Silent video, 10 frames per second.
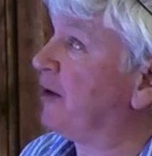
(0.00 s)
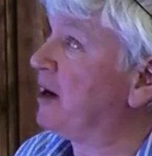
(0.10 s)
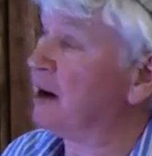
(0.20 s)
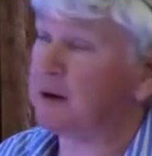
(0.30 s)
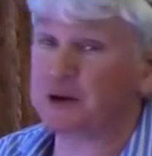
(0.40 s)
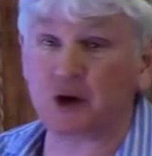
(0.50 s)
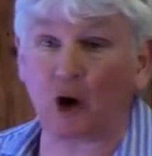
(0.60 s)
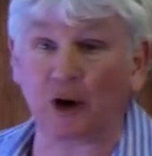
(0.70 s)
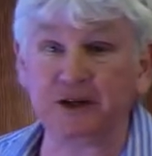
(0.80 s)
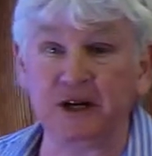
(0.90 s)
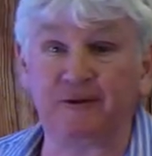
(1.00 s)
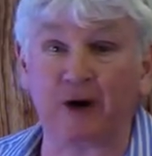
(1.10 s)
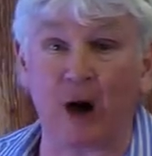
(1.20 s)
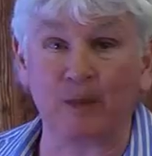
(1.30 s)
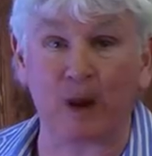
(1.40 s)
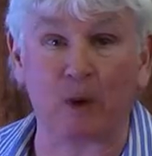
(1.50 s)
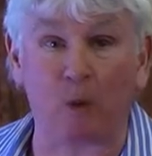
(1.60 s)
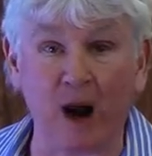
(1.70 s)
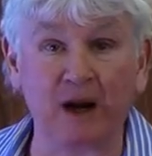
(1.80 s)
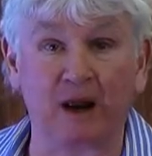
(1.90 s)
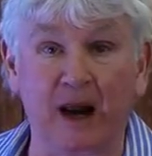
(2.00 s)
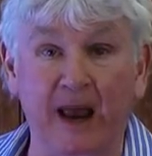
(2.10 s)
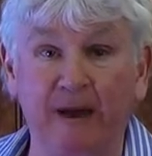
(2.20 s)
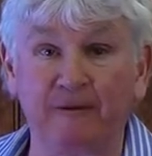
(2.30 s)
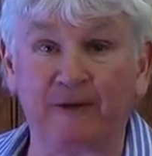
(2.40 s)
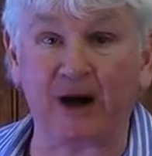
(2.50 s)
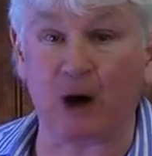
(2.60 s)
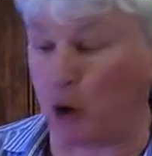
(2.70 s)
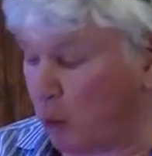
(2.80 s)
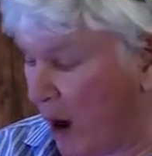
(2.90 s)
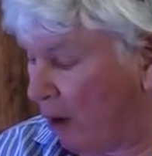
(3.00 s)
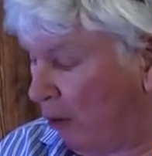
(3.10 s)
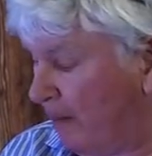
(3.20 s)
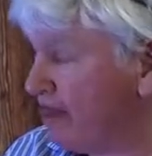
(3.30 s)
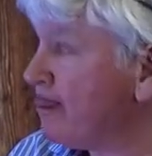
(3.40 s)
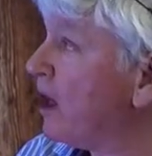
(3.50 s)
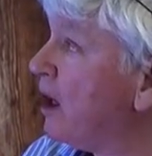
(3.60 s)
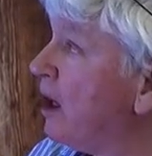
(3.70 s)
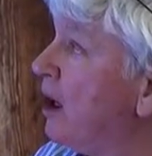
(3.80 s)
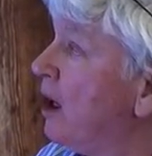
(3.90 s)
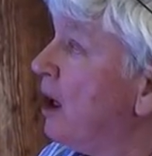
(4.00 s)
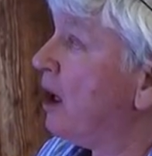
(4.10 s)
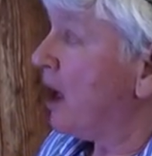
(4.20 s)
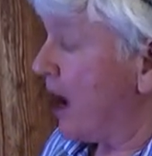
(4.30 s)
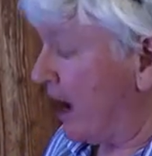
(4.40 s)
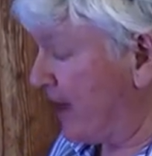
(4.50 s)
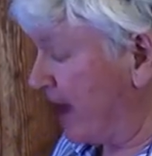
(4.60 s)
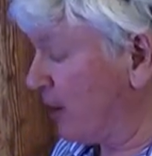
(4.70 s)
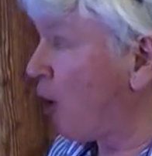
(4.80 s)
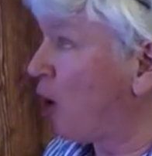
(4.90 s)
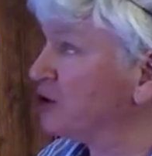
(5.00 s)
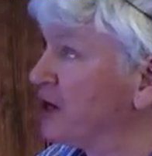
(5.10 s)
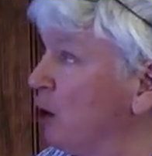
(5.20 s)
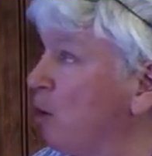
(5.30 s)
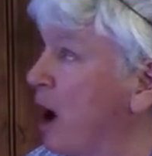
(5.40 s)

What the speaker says: of here, to Colindine Farm number one, a very old well, and then the Horse Hill